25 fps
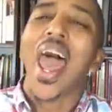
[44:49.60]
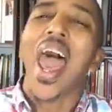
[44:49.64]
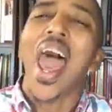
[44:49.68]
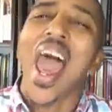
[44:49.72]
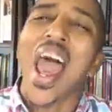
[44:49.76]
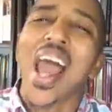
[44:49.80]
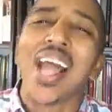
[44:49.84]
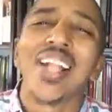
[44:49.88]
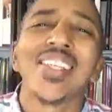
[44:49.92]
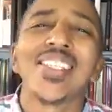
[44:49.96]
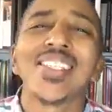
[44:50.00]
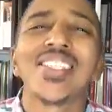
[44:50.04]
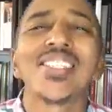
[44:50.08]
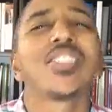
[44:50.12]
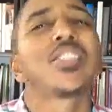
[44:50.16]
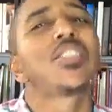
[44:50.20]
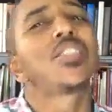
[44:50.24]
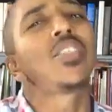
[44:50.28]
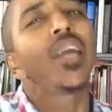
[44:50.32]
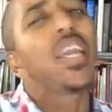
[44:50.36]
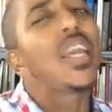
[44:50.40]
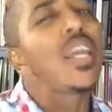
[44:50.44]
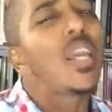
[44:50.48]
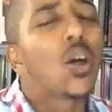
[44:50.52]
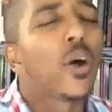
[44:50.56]
and
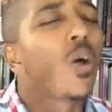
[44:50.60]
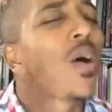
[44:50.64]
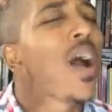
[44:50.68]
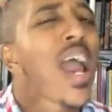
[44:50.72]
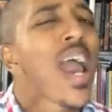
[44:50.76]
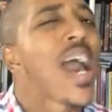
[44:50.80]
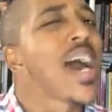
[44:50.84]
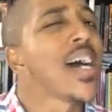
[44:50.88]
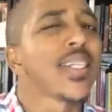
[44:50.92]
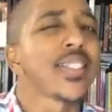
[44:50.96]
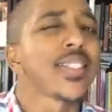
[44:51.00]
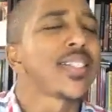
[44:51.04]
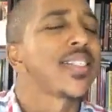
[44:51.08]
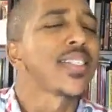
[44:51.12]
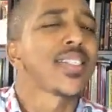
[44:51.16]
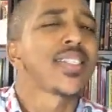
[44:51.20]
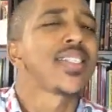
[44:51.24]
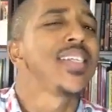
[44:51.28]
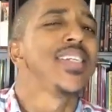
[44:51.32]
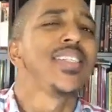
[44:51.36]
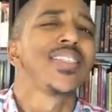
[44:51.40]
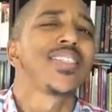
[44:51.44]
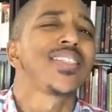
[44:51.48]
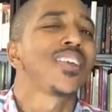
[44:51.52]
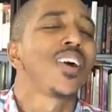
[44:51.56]
still has to
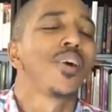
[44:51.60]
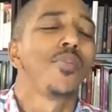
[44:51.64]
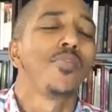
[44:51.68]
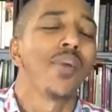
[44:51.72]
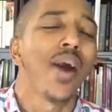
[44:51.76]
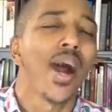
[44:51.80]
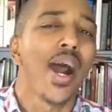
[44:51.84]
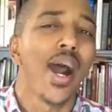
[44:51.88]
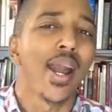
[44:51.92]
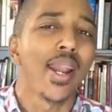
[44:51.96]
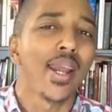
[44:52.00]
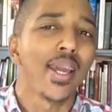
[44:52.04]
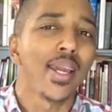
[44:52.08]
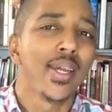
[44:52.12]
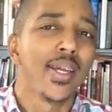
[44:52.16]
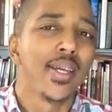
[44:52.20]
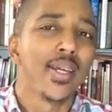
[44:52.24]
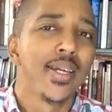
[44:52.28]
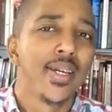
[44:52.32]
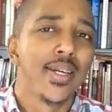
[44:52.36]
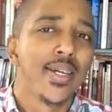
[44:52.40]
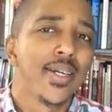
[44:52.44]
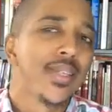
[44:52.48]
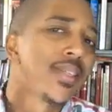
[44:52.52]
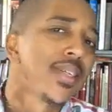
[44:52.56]
send somebody
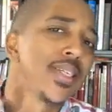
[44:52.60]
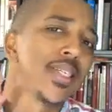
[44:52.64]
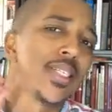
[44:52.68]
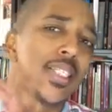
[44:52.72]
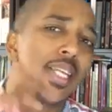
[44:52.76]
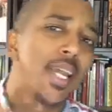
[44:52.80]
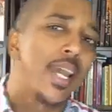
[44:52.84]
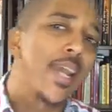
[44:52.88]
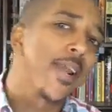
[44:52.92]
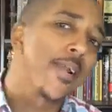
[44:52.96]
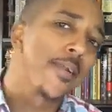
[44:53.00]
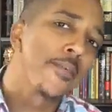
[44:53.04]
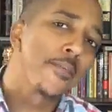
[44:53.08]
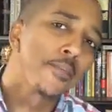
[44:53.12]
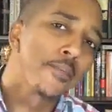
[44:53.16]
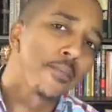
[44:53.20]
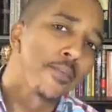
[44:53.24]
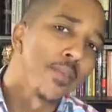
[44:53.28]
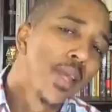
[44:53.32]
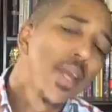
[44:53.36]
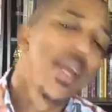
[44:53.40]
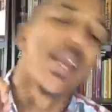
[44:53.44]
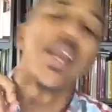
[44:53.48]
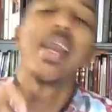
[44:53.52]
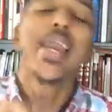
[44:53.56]
to check.
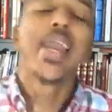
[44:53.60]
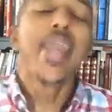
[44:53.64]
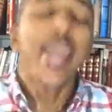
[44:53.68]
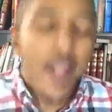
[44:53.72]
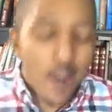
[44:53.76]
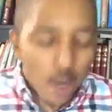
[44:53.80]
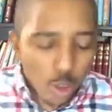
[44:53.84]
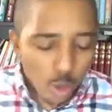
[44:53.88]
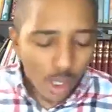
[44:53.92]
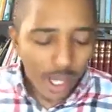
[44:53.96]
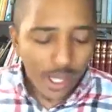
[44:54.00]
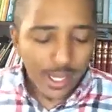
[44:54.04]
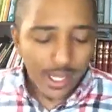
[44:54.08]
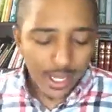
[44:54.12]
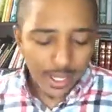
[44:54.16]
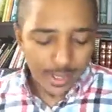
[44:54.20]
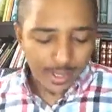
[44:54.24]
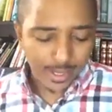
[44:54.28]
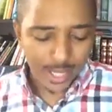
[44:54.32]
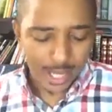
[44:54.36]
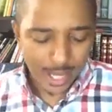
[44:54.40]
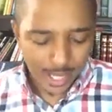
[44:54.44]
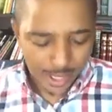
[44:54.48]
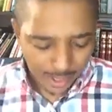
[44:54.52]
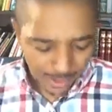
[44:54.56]
Here's what I need you
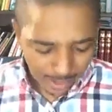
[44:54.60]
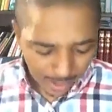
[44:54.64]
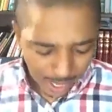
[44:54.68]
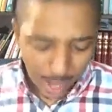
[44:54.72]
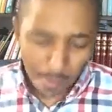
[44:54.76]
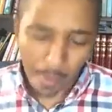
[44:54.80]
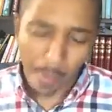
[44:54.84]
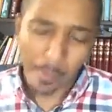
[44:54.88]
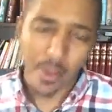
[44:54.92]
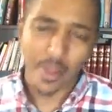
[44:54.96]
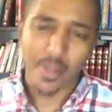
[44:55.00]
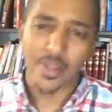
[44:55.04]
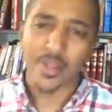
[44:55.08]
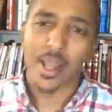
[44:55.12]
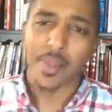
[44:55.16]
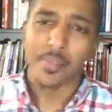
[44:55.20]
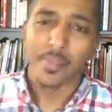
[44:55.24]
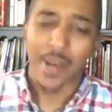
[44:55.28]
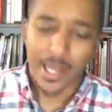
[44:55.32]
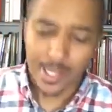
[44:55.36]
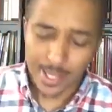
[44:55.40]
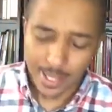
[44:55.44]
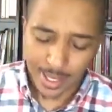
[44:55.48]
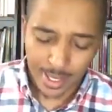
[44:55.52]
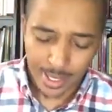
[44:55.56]
to understand, my brothers and
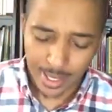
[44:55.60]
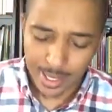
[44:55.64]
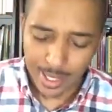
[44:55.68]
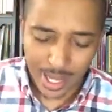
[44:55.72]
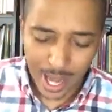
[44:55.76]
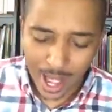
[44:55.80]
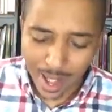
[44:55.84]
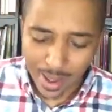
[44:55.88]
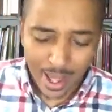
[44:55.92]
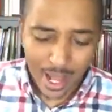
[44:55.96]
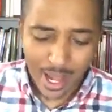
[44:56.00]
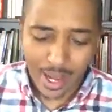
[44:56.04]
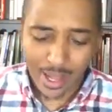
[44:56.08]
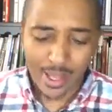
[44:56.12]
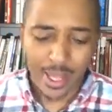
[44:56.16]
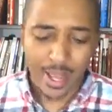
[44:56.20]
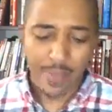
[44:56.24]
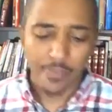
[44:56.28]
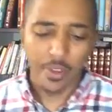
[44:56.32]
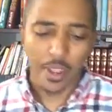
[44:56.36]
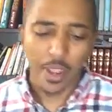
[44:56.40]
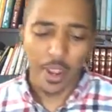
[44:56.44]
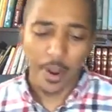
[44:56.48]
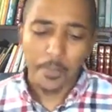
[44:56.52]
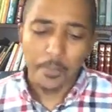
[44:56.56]
my sisters, and I gotta
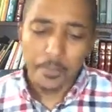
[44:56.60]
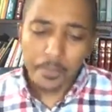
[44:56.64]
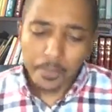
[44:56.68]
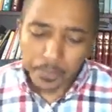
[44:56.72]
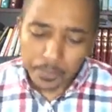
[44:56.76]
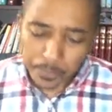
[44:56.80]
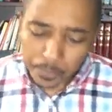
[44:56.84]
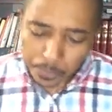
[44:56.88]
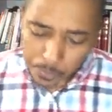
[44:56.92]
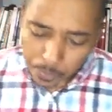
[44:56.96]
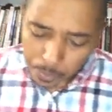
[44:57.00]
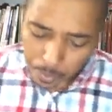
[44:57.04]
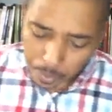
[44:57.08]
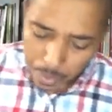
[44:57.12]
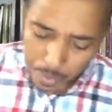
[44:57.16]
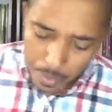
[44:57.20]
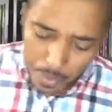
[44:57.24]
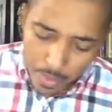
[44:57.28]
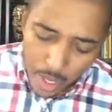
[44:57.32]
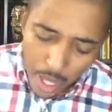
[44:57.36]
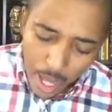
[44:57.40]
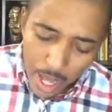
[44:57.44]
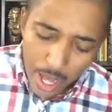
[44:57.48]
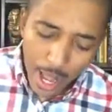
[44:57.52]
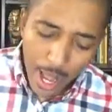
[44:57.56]
leave you here.
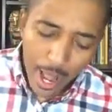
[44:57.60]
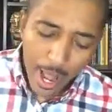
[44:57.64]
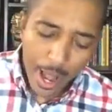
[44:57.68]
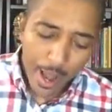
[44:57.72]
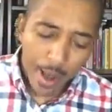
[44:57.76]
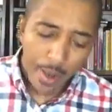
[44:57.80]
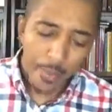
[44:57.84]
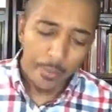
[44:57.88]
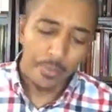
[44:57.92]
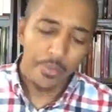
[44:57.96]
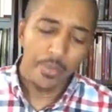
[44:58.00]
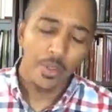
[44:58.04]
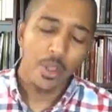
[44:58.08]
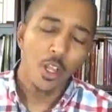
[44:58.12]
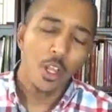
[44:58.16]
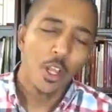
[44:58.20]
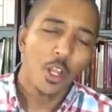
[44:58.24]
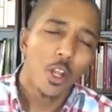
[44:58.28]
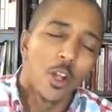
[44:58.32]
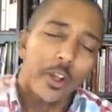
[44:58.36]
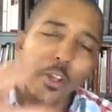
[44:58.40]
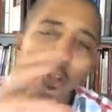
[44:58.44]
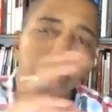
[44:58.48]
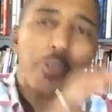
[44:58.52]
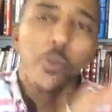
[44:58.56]
Um,
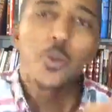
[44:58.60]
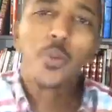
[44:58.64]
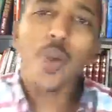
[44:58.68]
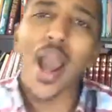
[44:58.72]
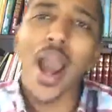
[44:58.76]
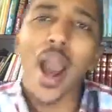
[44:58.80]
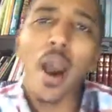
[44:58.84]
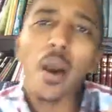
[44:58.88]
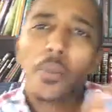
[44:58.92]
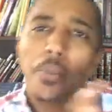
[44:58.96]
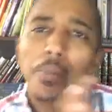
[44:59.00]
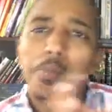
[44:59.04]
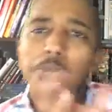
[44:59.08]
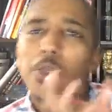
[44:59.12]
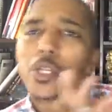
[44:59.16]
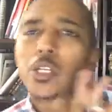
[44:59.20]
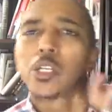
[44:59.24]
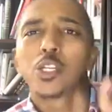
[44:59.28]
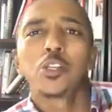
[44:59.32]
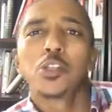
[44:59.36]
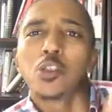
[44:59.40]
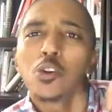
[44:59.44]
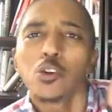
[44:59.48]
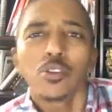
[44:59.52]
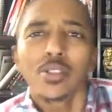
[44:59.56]
throughout the
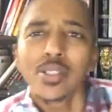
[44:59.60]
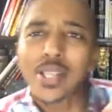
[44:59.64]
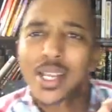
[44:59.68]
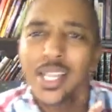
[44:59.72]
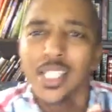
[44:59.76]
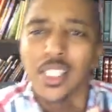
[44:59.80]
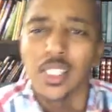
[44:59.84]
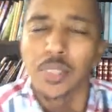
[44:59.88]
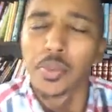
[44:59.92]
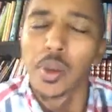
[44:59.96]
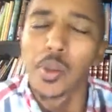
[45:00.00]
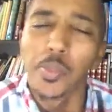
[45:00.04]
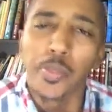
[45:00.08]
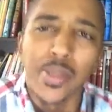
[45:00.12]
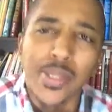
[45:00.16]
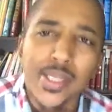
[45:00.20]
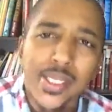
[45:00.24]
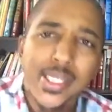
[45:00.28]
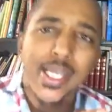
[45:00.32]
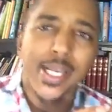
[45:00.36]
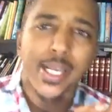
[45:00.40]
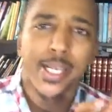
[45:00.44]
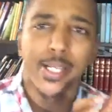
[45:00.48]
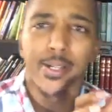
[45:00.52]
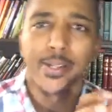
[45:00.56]
New Testament,
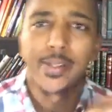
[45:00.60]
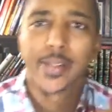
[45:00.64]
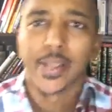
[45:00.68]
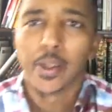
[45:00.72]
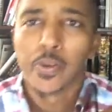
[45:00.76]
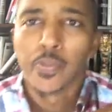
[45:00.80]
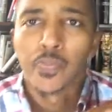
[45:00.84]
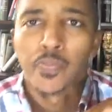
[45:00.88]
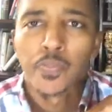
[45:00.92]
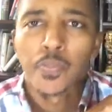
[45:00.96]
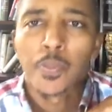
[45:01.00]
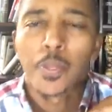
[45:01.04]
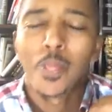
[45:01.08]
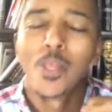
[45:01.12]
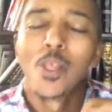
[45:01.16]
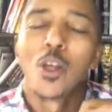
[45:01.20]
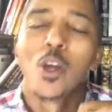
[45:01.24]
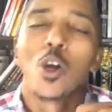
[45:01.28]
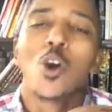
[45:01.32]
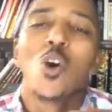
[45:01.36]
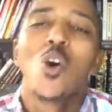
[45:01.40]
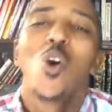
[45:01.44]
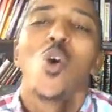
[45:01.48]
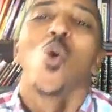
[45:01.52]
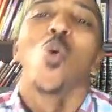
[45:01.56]
particularly,
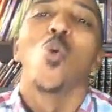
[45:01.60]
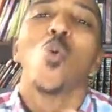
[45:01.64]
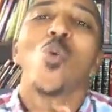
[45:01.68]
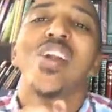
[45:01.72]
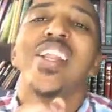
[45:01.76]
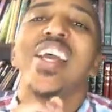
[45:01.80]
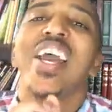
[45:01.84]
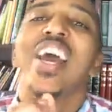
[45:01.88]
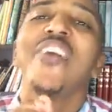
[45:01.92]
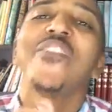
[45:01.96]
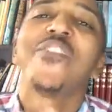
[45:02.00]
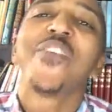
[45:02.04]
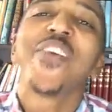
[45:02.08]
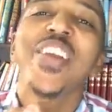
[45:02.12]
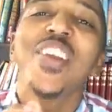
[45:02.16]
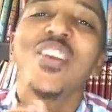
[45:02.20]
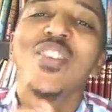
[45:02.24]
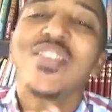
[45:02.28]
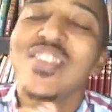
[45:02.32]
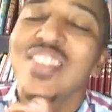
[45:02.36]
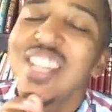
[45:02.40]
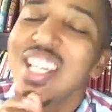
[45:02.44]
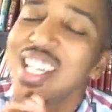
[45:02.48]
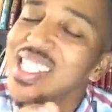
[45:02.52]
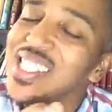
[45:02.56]
Whenever you
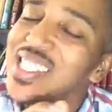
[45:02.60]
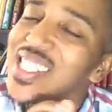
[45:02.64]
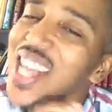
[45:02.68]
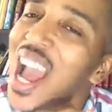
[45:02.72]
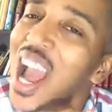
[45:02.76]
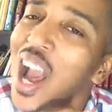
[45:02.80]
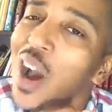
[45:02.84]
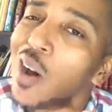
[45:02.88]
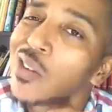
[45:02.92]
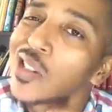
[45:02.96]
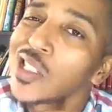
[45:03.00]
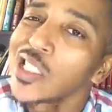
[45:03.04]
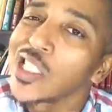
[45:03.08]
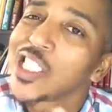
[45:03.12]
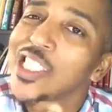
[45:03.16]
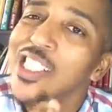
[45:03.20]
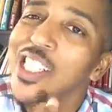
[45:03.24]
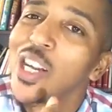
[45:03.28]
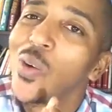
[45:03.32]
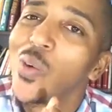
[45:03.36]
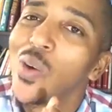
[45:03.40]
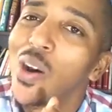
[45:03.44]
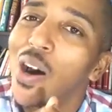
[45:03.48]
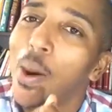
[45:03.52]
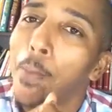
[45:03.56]
see doubt
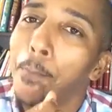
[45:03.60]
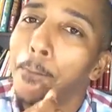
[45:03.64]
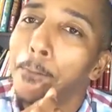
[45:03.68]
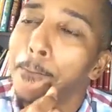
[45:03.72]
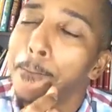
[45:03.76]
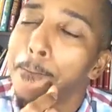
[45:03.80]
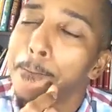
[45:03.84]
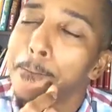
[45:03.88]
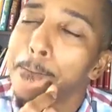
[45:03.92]
show up,